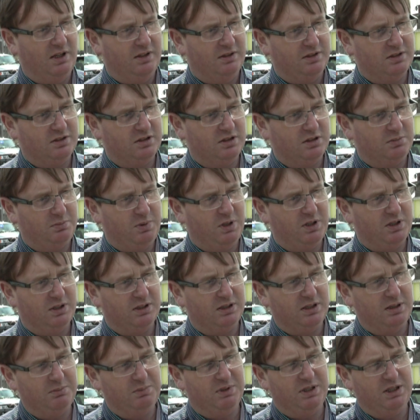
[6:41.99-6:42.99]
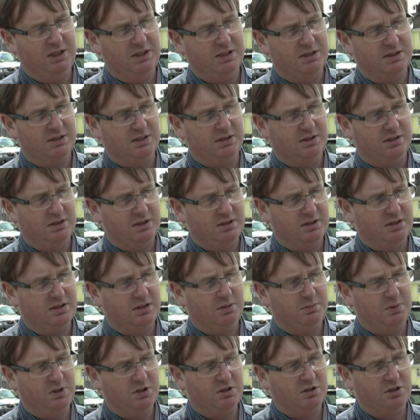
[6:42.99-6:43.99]
This is about intimidation. This is
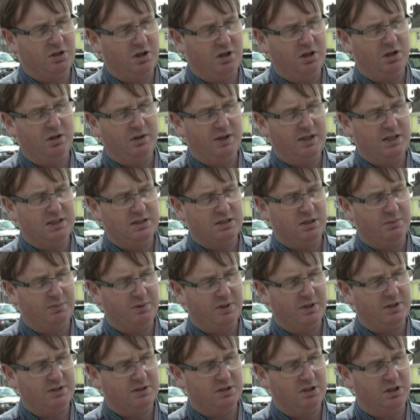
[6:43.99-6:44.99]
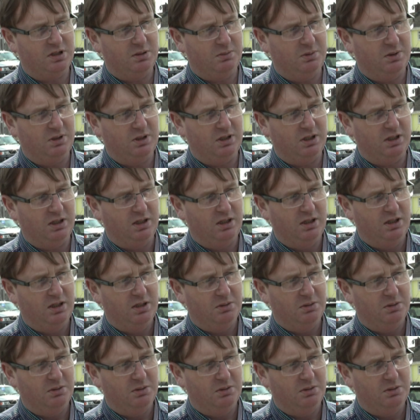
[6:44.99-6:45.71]
about terrorising the Protestant community.